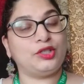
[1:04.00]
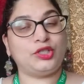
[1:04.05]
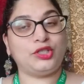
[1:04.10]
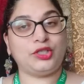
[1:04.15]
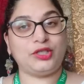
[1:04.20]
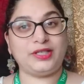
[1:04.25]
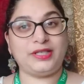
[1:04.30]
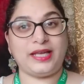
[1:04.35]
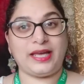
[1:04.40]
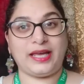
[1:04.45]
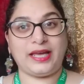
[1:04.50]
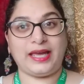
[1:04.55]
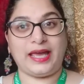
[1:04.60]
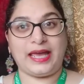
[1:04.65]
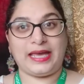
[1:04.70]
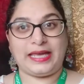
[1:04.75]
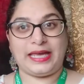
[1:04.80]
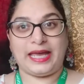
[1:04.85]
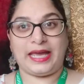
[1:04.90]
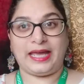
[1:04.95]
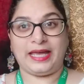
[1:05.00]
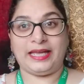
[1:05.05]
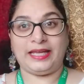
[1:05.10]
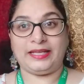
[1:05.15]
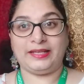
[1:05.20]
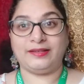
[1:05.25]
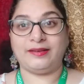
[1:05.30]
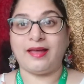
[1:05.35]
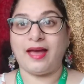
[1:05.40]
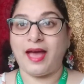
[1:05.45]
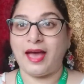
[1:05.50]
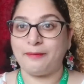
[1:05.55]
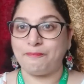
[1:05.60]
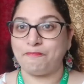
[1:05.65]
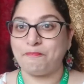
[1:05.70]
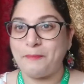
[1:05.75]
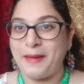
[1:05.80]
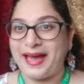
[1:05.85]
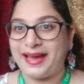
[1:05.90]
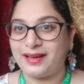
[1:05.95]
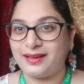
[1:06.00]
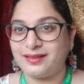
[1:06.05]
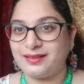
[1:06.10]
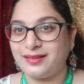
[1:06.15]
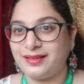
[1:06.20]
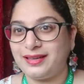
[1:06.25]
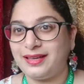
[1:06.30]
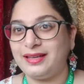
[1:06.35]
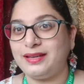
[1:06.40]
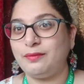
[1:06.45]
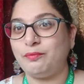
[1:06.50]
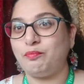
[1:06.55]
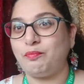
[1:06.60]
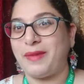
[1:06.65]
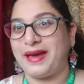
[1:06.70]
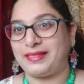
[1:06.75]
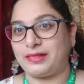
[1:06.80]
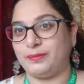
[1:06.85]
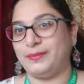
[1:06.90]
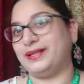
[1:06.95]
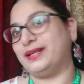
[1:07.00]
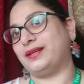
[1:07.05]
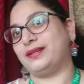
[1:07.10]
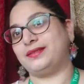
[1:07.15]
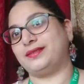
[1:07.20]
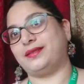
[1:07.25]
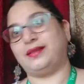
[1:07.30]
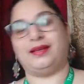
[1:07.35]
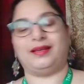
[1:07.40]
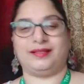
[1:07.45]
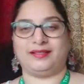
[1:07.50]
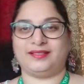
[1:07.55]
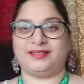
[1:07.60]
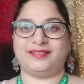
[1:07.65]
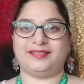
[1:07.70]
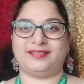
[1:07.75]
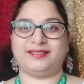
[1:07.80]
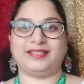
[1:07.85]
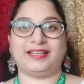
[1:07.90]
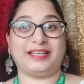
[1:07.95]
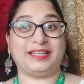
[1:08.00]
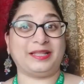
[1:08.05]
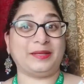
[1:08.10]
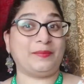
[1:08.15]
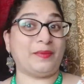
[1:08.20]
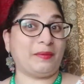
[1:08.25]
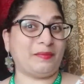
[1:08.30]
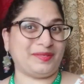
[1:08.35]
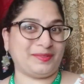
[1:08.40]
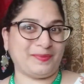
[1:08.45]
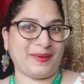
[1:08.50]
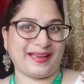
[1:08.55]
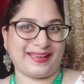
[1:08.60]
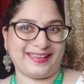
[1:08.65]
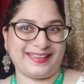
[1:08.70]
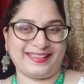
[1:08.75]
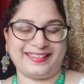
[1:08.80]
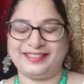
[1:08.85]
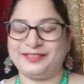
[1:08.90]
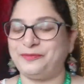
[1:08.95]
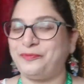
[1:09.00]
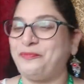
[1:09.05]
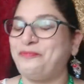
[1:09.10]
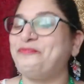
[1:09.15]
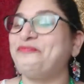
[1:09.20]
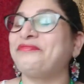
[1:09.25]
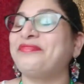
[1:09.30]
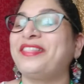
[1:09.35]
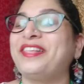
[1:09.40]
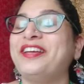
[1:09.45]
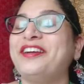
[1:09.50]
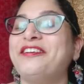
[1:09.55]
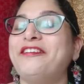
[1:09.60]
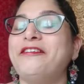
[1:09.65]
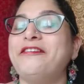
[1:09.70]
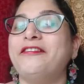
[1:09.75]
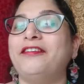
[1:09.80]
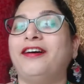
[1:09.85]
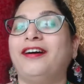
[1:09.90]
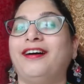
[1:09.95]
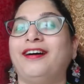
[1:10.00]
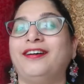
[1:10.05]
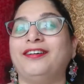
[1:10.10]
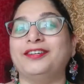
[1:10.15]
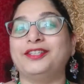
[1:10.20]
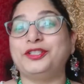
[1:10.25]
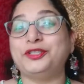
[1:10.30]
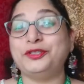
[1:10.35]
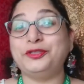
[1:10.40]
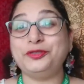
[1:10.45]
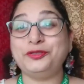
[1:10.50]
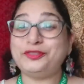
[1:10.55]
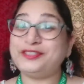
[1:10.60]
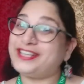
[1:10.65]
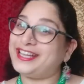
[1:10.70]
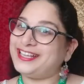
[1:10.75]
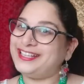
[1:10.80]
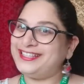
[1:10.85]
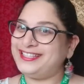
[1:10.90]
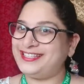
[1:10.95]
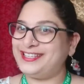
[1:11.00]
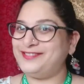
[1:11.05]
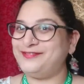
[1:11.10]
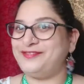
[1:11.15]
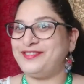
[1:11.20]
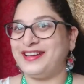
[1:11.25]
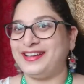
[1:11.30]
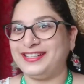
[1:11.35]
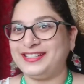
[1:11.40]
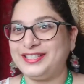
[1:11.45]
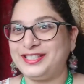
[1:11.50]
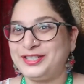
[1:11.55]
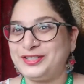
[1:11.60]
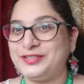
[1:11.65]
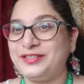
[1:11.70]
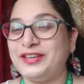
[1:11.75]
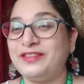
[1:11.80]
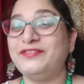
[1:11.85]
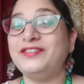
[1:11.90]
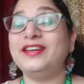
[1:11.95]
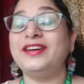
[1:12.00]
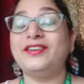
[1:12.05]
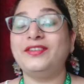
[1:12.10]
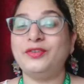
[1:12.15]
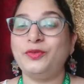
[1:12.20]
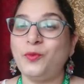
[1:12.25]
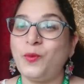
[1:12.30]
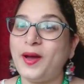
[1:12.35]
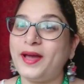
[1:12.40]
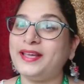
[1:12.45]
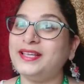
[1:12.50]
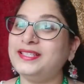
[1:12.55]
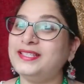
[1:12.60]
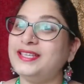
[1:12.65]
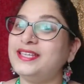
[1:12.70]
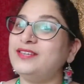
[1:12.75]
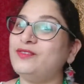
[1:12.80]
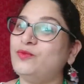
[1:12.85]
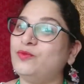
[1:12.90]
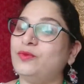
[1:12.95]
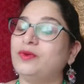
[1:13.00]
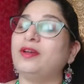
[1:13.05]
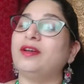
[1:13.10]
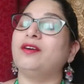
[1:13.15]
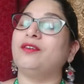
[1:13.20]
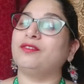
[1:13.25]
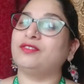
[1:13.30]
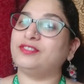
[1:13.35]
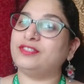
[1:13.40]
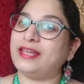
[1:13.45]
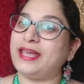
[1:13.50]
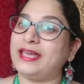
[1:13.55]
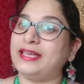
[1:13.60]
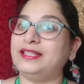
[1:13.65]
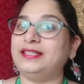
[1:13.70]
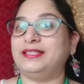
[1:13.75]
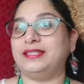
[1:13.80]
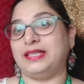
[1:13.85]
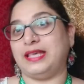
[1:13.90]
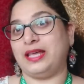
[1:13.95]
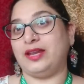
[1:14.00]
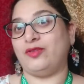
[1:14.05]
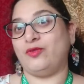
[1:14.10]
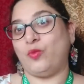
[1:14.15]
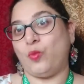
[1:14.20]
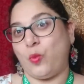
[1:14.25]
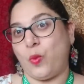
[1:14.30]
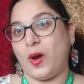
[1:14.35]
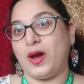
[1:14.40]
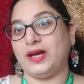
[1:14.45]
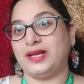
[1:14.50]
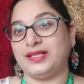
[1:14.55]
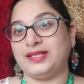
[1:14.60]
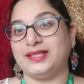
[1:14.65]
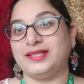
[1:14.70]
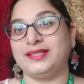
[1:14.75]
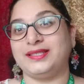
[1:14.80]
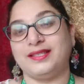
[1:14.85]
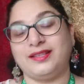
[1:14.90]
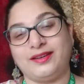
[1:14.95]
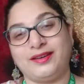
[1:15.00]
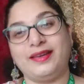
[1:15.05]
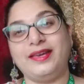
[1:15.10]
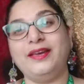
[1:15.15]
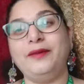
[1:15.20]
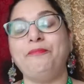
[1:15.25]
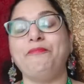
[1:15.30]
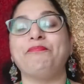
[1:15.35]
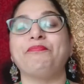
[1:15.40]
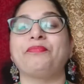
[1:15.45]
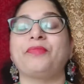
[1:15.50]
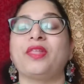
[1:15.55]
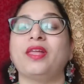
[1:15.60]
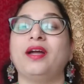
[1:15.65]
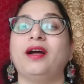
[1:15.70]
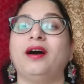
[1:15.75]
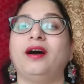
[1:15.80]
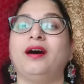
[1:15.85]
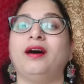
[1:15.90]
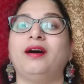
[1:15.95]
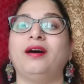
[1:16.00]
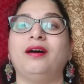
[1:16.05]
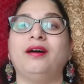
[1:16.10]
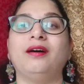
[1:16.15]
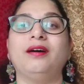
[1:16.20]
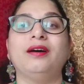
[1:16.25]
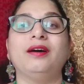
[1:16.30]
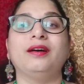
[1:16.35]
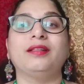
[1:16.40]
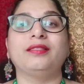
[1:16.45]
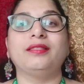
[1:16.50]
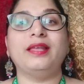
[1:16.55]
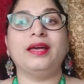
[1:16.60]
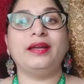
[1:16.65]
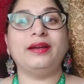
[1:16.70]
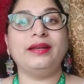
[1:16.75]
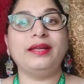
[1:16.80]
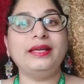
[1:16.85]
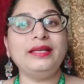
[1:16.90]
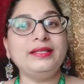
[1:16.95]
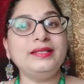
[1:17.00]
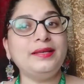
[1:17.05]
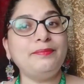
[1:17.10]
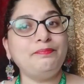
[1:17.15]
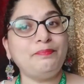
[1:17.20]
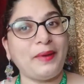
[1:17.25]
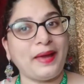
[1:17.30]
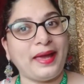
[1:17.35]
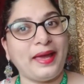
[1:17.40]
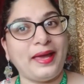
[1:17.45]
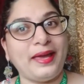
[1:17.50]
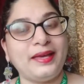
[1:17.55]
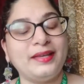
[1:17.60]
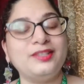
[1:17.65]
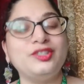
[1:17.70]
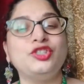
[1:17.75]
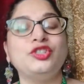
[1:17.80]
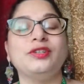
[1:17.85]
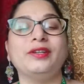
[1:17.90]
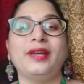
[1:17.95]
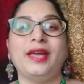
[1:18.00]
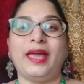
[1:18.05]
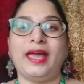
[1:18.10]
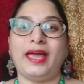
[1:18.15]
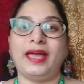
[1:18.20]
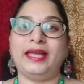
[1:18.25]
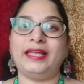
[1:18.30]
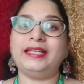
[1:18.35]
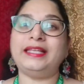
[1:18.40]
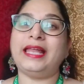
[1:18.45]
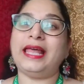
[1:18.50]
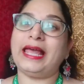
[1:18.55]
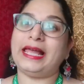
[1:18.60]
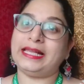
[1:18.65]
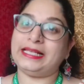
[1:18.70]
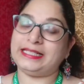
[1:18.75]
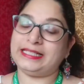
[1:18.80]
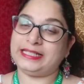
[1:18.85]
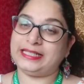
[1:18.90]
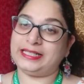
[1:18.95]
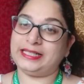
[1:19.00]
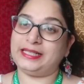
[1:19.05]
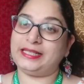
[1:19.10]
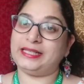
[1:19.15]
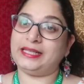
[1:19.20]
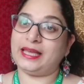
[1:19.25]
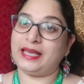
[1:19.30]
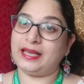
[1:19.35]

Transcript: today again, I'm back in mathematics class. Sangeeta ma'am is back again. Oh, to do tens and ones. Today we are revising tens and ones. Okay. Uh, there is a page in LTM,